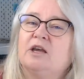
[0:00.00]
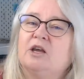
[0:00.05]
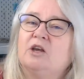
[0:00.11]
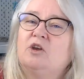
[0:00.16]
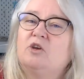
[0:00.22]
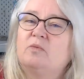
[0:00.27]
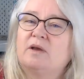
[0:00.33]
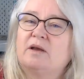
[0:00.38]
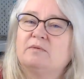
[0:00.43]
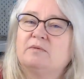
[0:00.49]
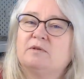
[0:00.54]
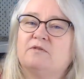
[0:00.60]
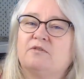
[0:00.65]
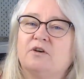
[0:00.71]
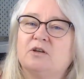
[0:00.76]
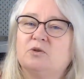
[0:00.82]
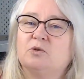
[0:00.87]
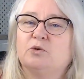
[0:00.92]
You'll be able to
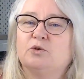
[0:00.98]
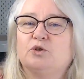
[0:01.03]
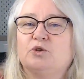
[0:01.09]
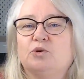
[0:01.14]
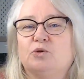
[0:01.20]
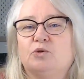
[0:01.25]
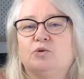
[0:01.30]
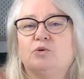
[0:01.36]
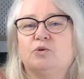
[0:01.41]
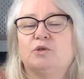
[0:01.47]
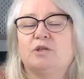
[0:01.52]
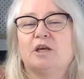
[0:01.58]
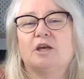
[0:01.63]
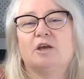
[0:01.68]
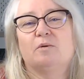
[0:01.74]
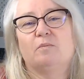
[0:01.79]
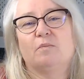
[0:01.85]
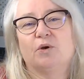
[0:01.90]
find all the tools
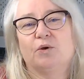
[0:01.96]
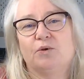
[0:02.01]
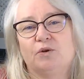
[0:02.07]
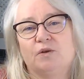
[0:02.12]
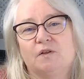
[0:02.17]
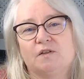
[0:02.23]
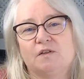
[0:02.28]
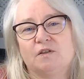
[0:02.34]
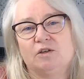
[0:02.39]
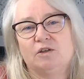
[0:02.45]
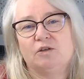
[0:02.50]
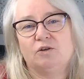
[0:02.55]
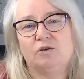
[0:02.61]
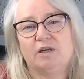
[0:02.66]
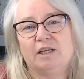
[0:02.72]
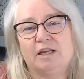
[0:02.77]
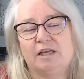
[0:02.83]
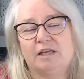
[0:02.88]
and components that you
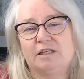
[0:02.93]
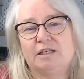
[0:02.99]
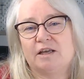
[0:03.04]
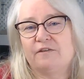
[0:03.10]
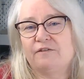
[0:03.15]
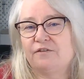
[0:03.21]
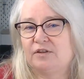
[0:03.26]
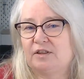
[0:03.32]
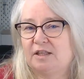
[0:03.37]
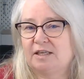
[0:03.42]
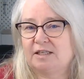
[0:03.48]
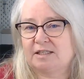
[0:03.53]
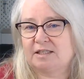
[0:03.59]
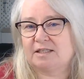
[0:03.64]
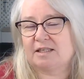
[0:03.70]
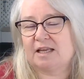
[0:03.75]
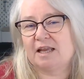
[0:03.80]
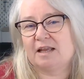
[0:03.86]
need for
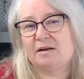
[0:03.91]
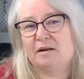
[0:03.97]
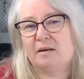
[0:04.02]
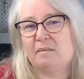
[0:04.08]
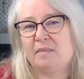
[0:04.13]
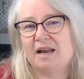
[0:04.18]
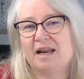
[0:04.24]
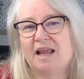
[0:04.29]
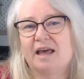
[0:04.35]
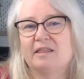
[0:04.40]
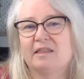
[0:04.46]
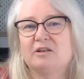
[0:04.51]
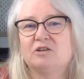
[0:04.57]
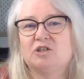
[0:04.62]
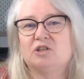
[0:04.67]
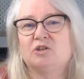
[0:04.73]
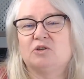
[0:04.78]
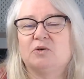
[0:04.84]
this and many other
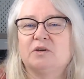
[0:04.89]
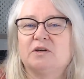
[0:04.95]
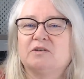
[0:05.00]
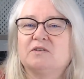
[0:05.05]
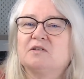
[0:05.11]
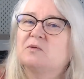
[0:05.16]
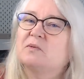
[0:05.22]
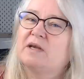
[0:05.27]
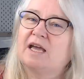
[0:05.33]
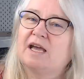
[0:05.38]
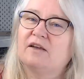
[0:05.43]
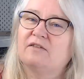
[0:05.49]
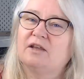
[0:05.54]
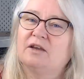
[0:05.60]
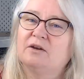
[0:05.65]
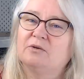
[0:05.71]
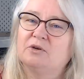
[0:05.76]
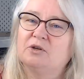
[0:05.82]
tutorials that we have
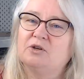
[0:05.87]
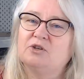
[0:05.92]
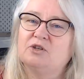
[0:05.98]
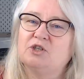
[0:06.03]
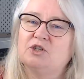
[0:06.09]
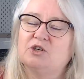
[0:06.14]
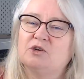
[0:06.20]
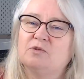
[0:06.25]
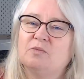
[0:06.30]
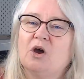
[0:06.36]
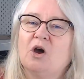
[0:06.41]
here on YouTube.